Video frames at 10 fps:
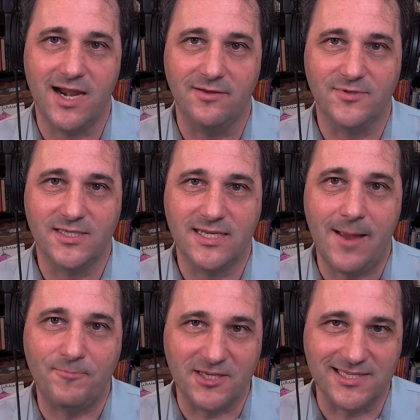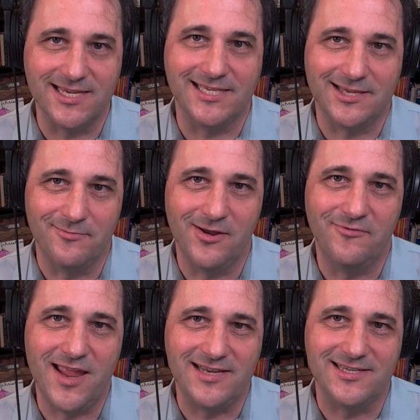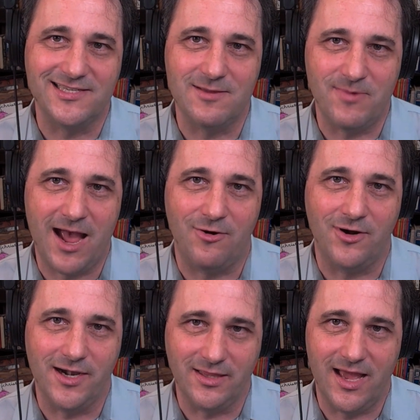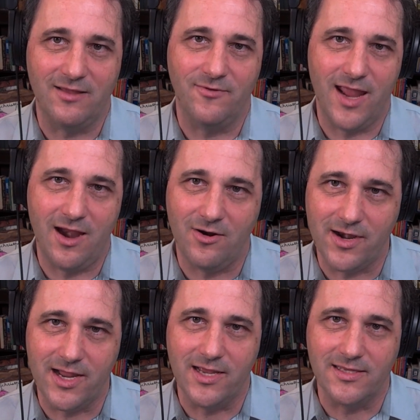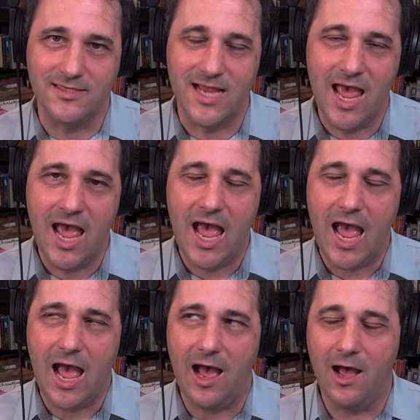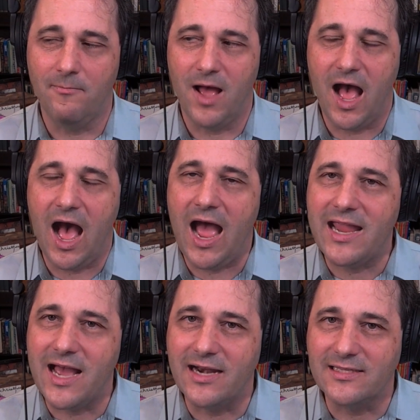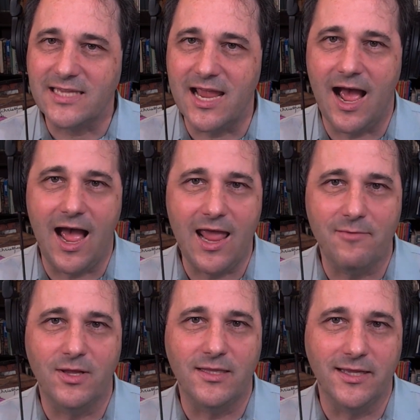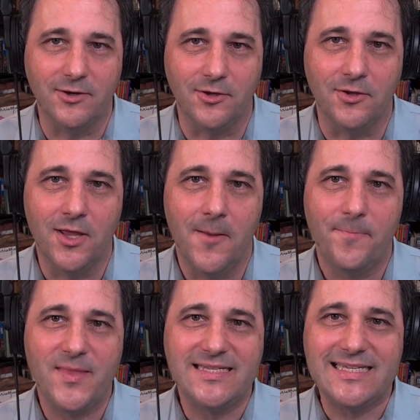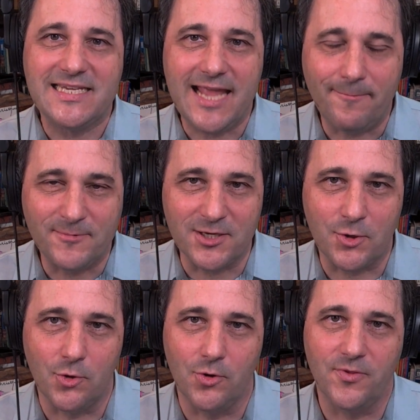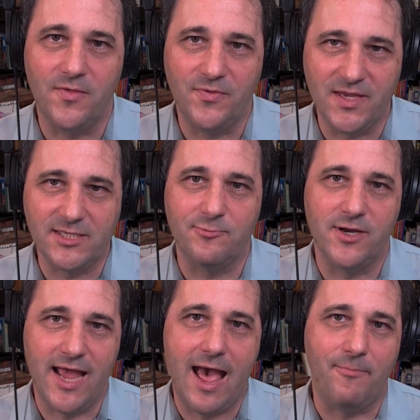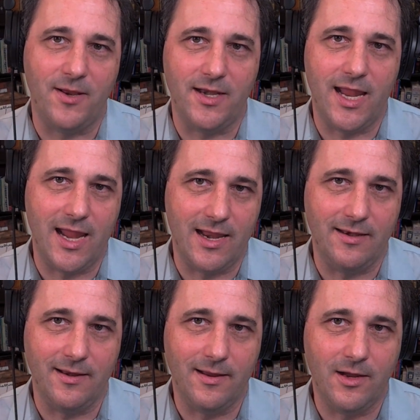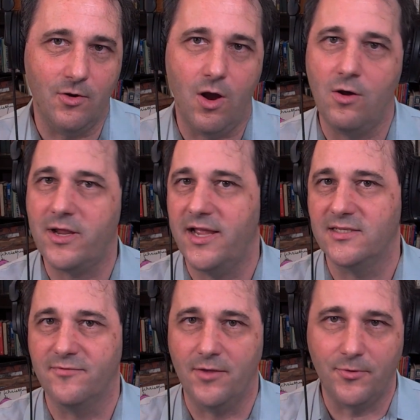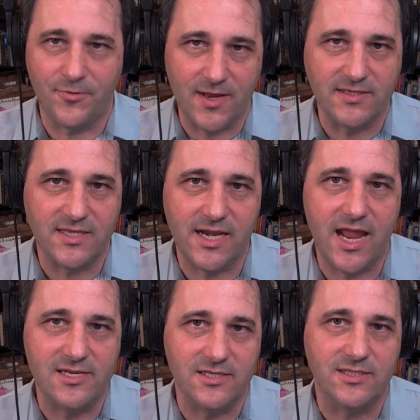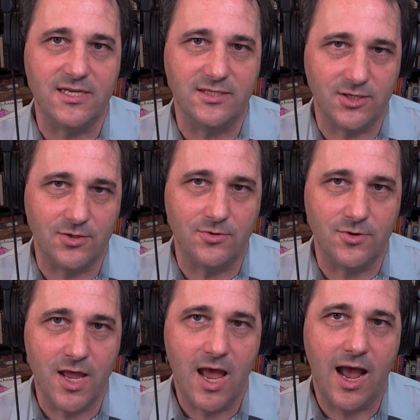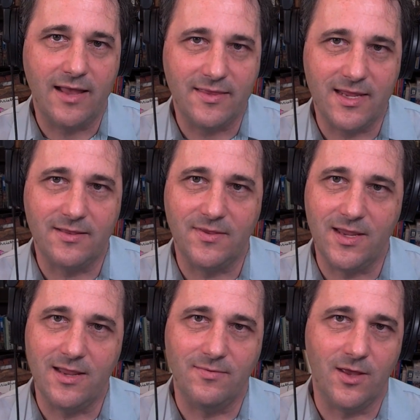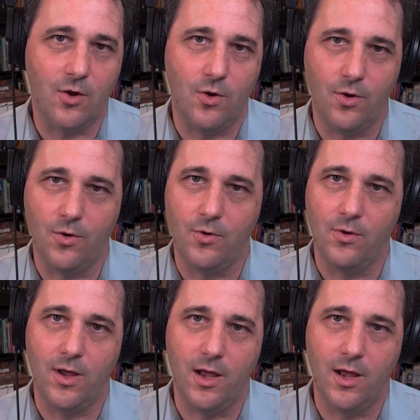skepticism of agency power in a lot of areas. I gotta say, I am a little skeptical that this would happen in all kinds of other things that agencies do. I think the whole